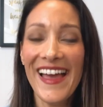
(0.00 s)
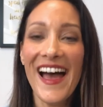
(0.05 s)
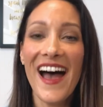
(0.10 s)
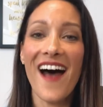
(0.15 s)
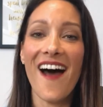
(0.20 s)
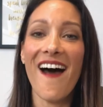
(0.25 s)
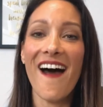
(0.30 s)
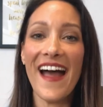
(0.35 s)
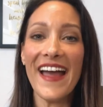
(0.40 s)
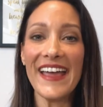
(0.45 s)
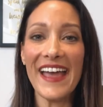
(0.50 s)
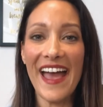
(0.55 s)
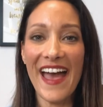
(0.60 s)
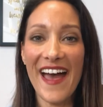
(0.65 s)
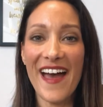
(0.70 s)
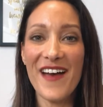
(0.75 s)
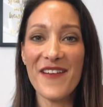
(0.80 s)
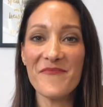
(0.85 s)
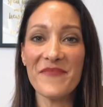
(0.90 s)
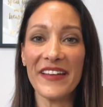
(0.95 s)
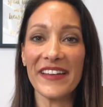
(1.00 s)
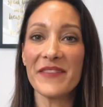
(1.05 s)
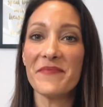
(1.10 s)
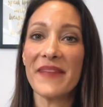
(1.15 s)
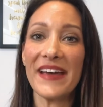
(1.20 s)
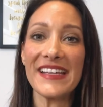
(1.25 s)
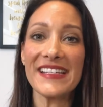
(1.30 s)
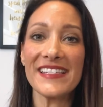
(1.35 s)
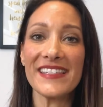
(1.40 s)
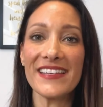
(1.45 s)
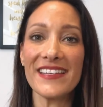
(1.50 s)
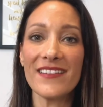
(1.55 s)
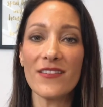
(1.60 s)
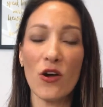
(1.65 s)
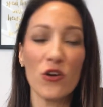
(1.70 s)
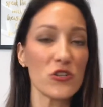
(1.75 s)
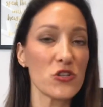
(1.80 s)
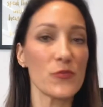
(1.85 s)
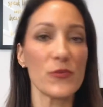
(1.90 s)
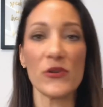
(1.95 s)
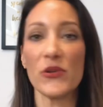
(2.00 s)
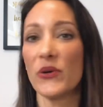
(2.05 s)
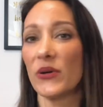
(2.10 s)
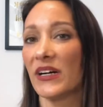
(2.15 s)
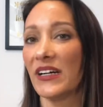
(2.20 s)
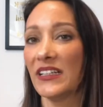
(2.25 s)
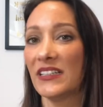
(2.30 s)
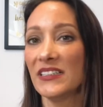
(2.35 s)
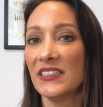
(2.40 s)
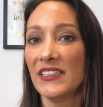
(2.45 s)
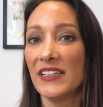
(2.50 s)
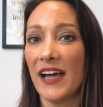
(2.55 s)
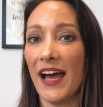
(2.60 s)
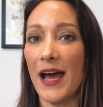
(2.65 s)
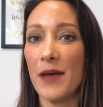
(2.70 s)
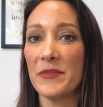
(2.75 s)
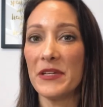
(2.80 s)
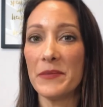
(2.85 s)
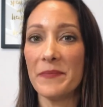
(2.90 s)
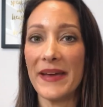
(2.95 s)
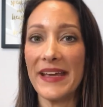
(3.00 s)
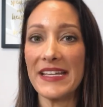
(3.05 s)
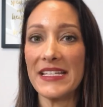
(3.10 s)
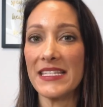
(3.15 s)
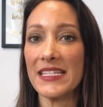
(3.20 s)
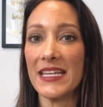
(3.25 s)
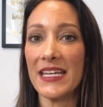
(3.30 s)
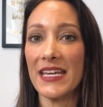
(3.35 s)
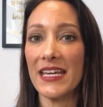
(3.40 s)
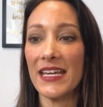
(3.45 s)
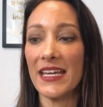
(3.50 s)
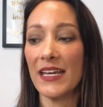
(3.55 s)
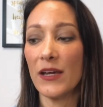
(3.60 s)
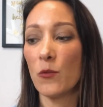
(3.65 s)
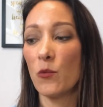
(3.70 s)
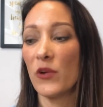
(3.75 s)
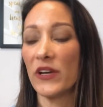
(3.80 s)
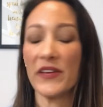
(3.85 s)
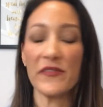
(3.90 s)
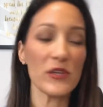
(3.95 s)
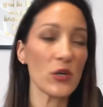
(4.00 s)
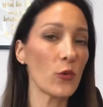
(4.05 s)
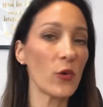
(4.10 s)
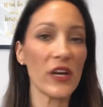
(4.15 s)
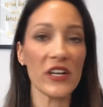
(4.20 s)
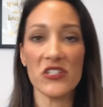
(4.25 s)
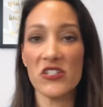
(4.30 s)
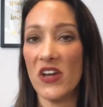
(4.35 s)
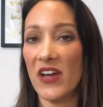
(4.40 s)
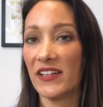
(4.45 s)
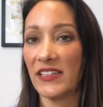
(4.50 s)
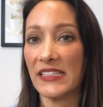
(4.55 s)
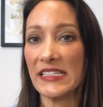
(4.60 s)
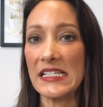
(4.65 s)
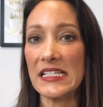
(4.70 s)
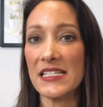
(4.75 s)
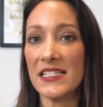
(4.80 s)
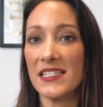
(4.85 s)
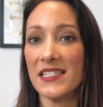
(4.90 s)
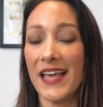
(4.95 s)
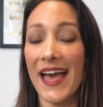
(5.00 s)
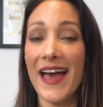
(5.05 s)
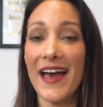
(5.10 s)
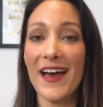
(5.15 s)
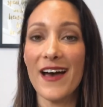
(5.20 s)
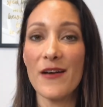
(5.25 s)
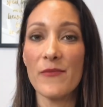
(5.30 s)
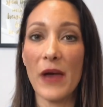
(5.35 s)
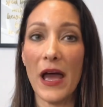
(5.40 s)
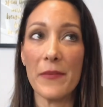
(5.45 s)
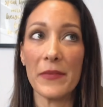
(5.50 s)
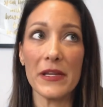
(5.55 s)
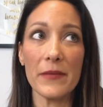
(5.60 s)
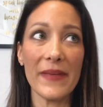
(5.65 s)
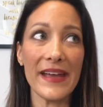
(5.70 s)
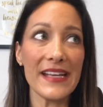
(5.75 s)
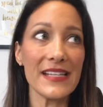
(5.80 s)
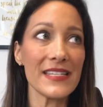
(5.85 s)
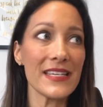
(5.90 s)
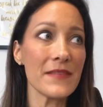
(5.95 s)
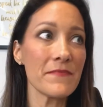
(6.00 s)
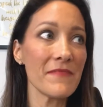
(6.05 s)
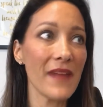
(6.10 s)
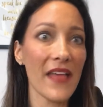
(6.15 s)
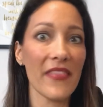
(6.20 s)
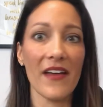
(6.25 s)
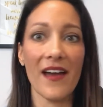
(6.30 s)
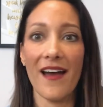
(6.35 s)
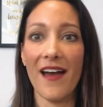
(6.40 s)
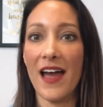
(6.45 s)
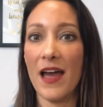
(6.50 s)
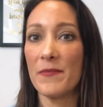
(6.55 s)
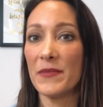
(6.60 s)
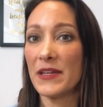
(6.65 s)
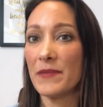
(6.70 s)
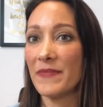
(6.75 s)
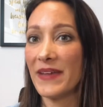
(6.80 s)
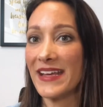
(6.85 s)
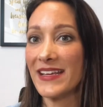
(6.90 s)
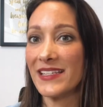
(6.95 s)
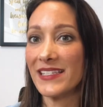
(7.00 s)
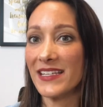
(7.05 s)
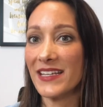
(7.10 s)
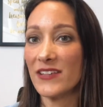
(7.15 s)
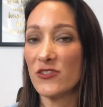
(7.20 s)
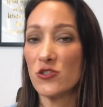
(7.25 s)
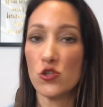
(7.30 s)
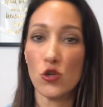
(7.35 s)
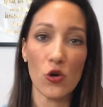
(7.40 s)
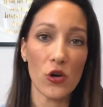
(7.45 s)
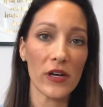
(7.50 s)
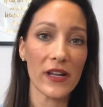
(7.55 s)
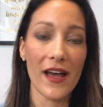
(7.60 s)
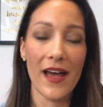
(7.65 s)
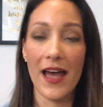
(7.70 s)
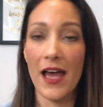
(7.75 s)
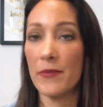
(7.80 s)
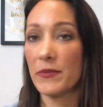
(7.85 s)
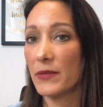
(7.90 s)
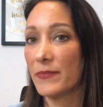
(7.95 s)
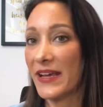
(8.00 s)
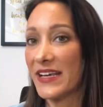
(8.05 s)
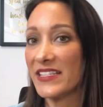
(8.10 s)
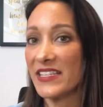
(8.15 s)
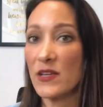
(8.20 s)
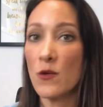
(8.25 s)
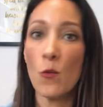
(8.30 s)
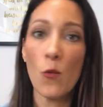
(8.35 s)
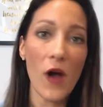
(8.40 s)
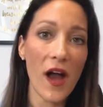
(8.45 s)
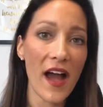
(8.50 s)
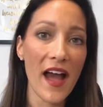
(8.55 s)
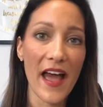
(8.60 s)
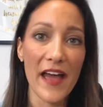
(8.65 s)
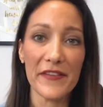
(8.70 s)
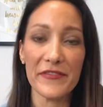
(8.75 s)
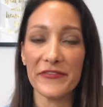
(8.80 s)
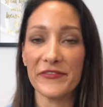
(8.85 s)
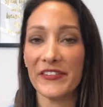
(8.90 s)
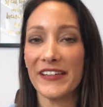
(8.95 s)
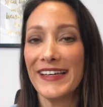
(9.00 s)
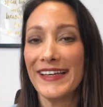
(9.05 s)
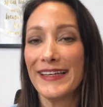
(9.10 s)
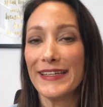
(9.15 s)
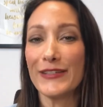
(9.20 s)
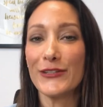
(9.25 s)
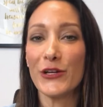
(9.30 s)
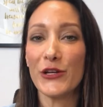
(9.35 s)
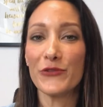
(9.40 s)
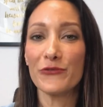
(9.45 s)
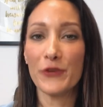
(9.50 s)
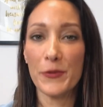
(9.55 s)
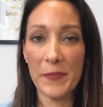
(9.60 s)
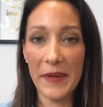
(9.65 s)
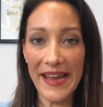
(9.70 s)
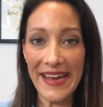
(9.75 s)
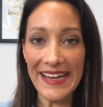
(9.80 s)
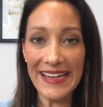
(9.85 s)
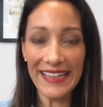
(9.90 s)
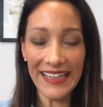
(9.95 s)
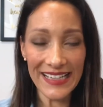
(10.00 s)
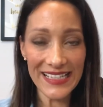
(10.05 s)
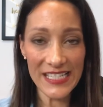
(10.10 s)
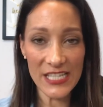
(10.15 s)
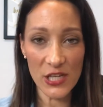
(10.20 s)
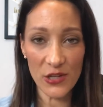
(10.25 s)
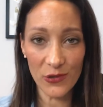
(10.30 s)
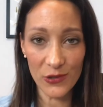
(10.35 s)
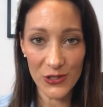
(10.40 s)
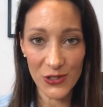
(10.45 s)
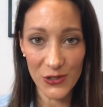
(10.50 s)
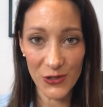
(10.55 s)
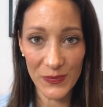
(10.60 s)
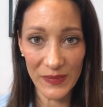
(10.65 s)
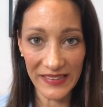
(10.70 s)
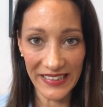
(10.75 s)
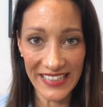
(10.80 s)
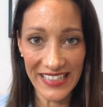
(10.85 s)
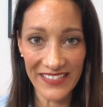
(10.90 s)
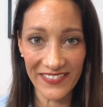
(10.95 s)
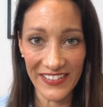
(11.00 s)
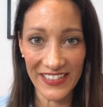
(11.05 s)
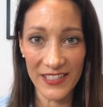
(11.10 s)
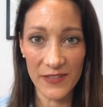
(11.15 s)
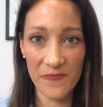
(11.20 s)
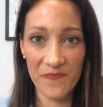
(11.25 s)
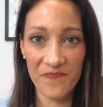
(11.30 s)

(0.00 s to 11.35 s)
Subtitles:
I am an amazing entrepreneur. I'm an amazing, whatever your work title is. I'm an amazing mother. I'm an amazing daughter. I'm an amazing wife. Repeat until you believe it.